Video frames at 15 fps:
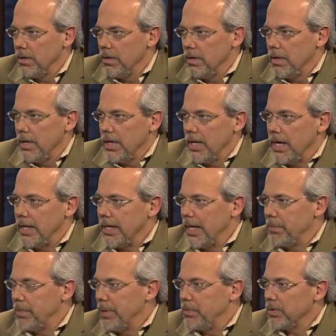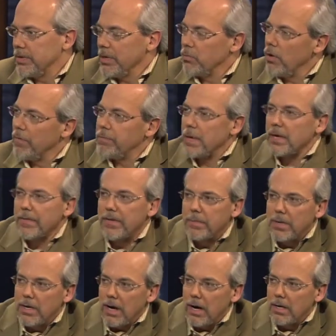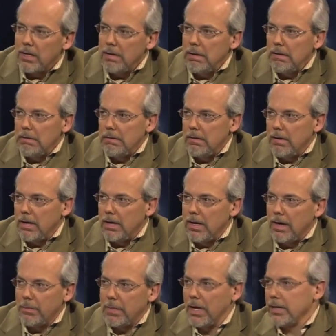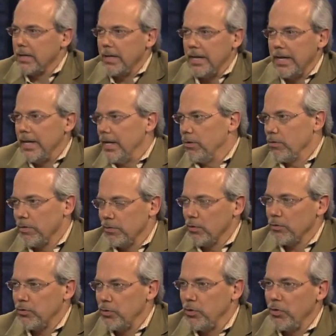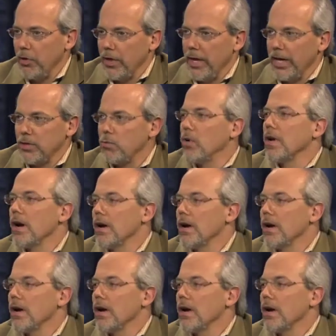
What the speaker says: And then people think, well, but if I'm gardening, I'm not getting either of those two things. What